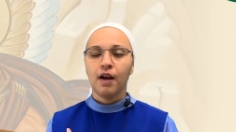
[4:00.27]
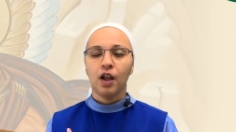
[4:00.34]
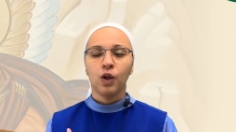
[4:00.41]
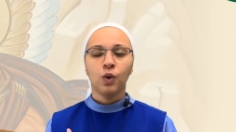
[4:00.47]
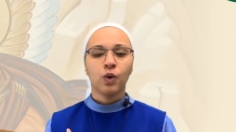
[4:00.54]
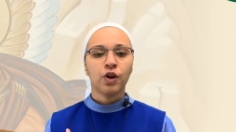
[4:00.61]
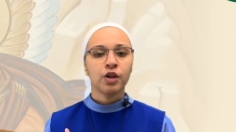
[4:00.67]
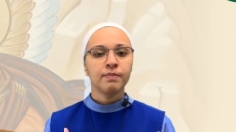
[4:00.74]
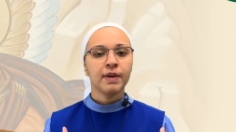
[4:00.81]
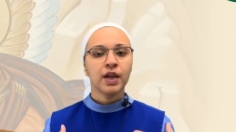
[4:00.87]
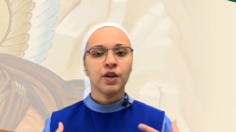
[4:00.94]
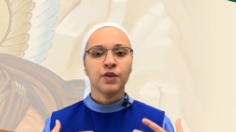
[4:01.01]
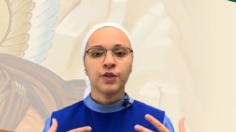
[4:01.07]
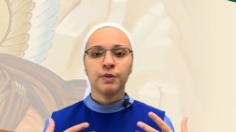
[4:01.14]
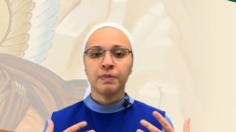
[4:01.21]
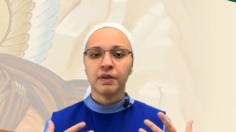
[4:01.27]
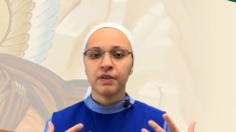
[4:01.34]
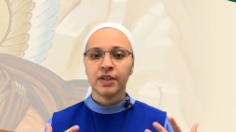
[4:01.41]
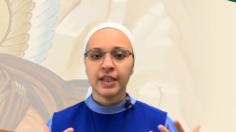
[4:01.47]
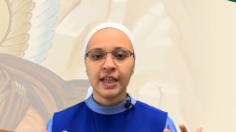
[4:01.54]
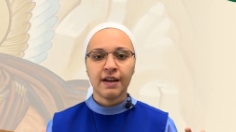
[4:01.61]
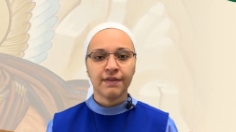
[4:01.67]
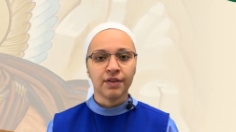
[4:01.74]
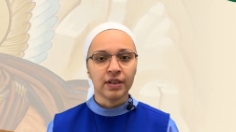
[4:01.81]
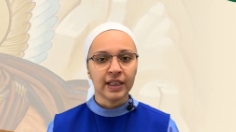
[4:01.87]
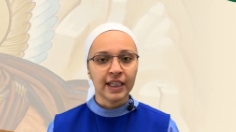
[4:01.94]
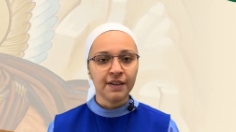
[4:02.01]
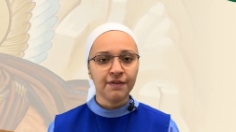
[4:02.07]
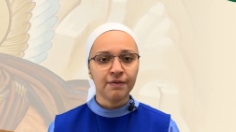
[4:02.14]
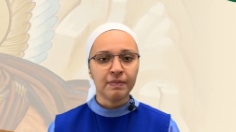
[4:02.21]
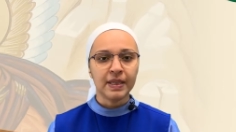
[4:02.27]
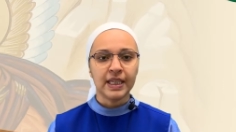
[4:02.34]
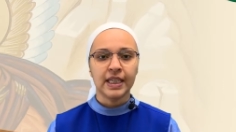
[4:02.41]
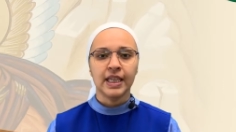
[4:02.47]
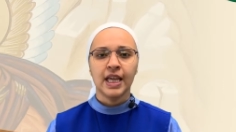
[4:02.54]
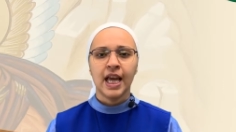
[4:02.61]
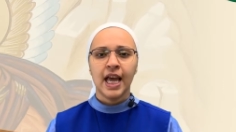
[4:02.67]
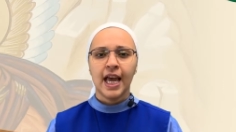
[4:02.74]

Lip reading: Lord, may your spirit never leave me.